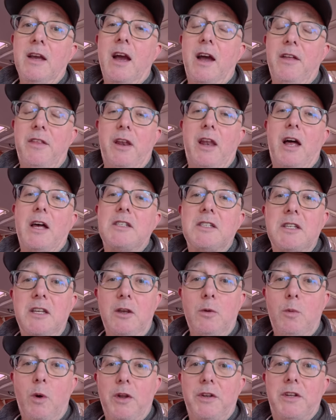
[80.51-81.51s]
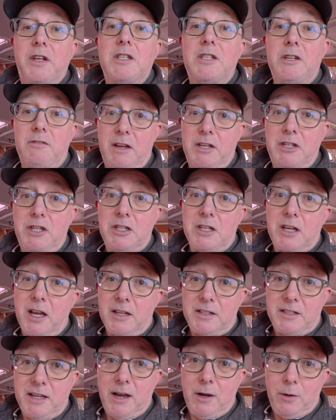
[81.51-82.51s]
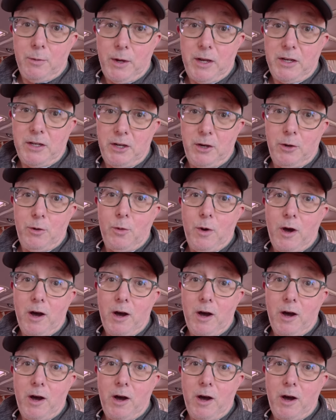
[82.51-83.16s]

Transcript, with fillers: and the last thing you want is your engine to cut out when you